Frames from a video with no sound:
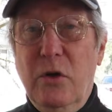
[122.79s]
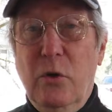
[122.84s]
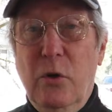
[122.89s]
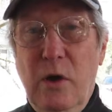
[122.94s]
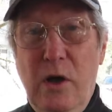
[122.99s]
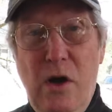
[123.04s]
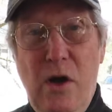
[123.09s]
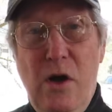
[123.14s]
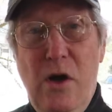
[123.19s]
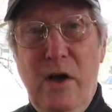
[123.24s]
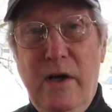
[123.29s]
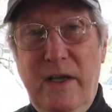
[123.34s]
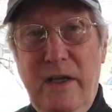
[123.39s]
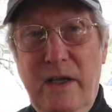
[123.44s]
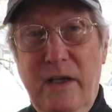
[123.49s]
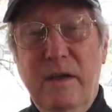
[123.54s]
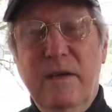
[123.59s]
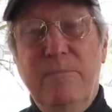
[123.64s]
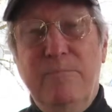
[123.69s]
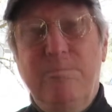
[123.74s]
go along
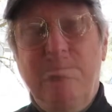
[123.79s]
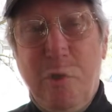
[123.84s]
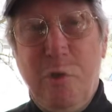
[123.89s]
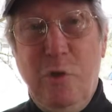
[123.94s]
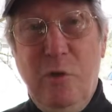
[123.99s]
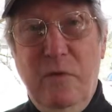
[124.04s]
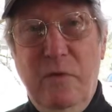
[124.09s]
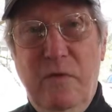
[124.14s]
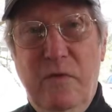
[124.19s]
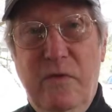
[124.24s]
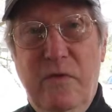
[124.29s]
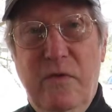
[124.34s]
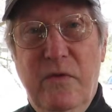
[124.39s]
and prove